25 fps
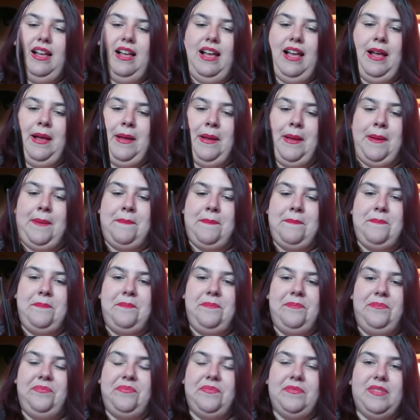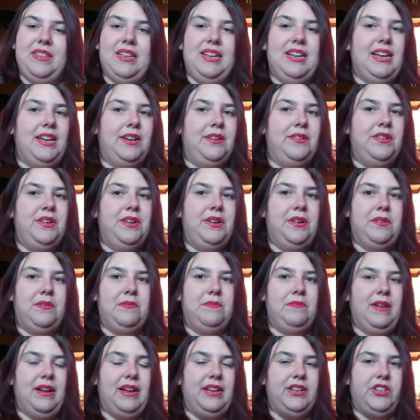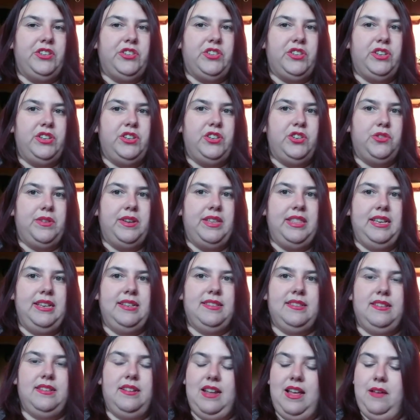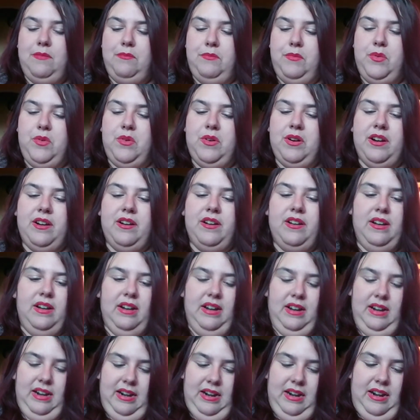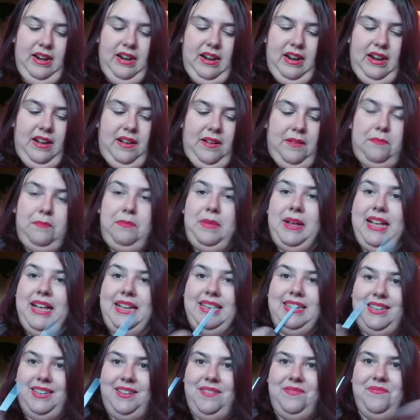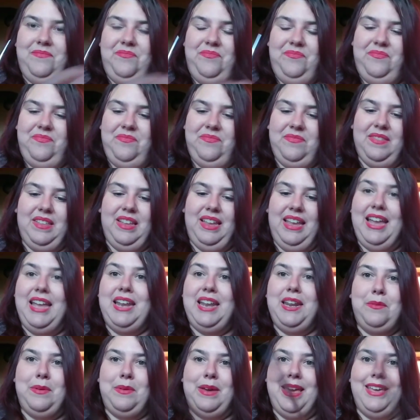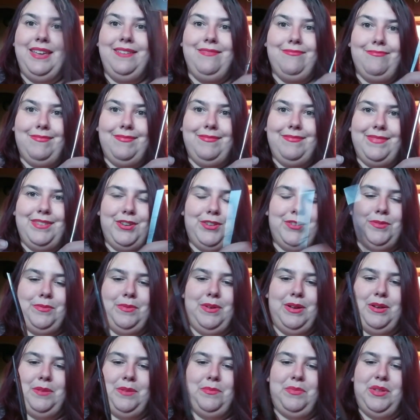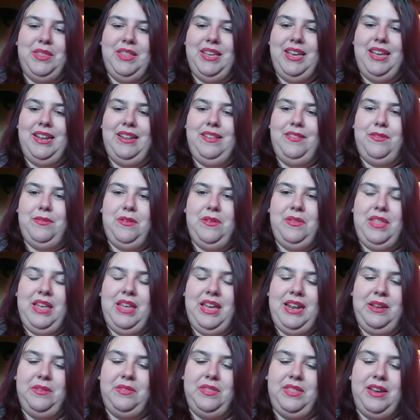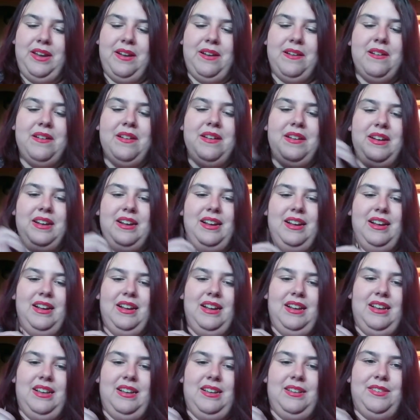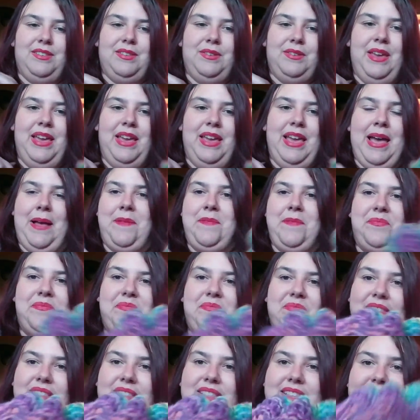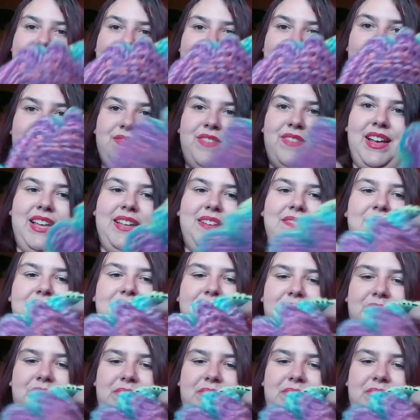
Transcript: I don't know, I just enjoy these a lot more. But anyway, I just wanted to throw that out there. So yeah, this is fun.